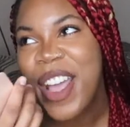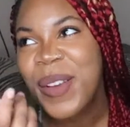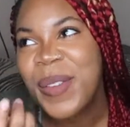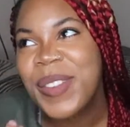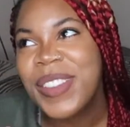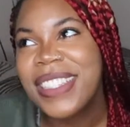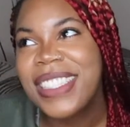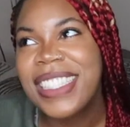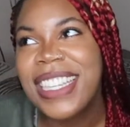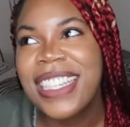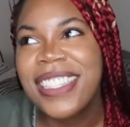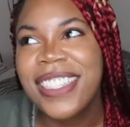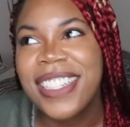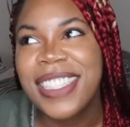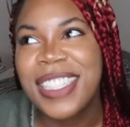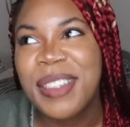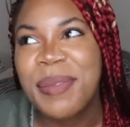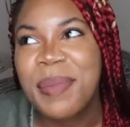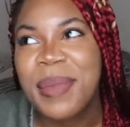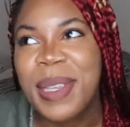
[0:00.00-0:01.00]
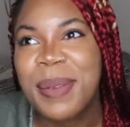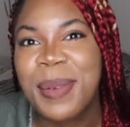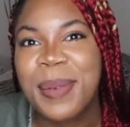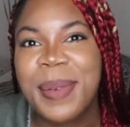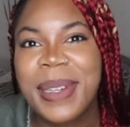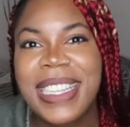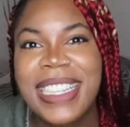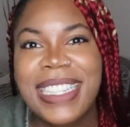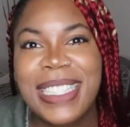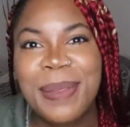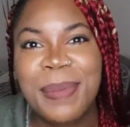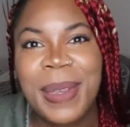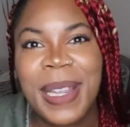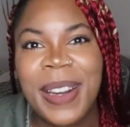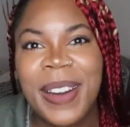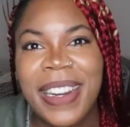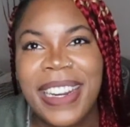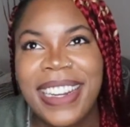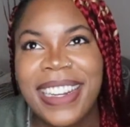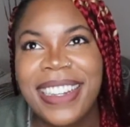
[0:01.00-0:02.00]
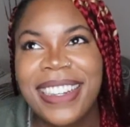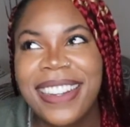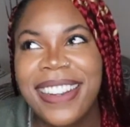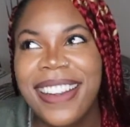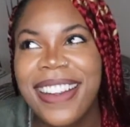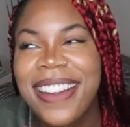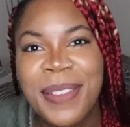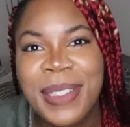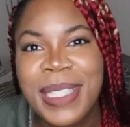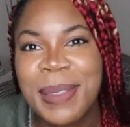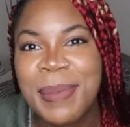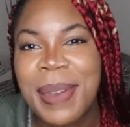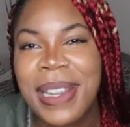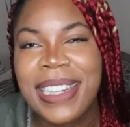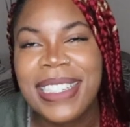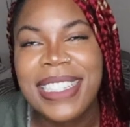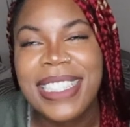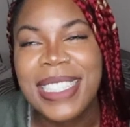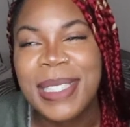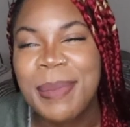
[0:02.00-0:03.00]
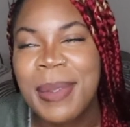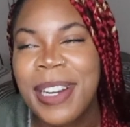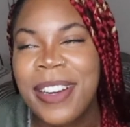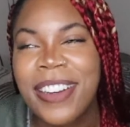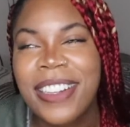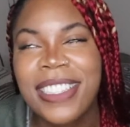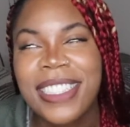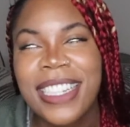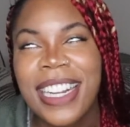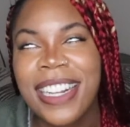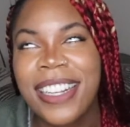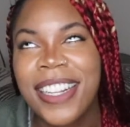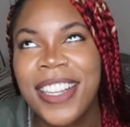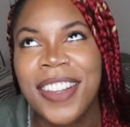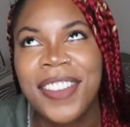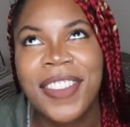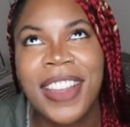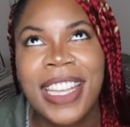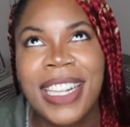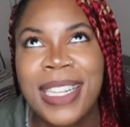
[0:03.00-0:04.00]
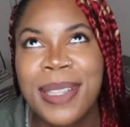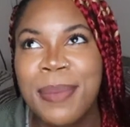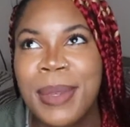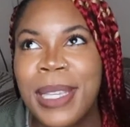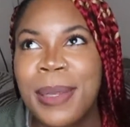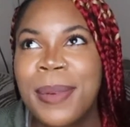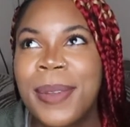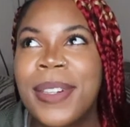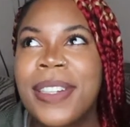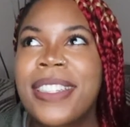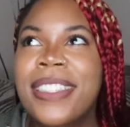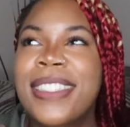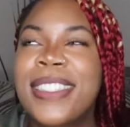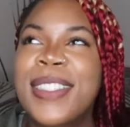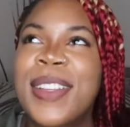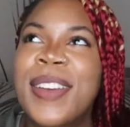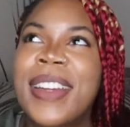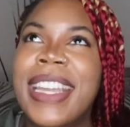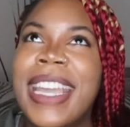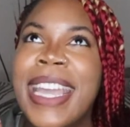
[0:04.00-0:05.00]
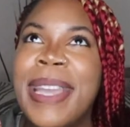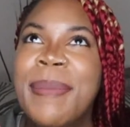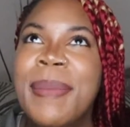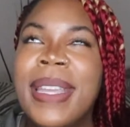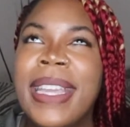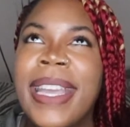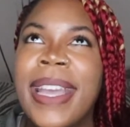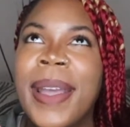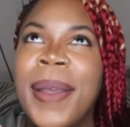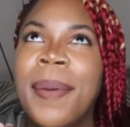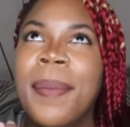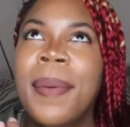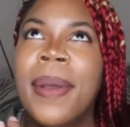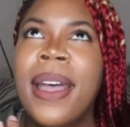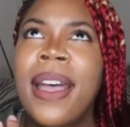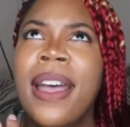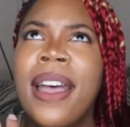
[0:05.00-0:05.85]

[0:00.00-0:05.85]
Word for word: I would say Justin Bieber, but he's married. I respect his marriage and I love Hailey Bieber, so it can't be him.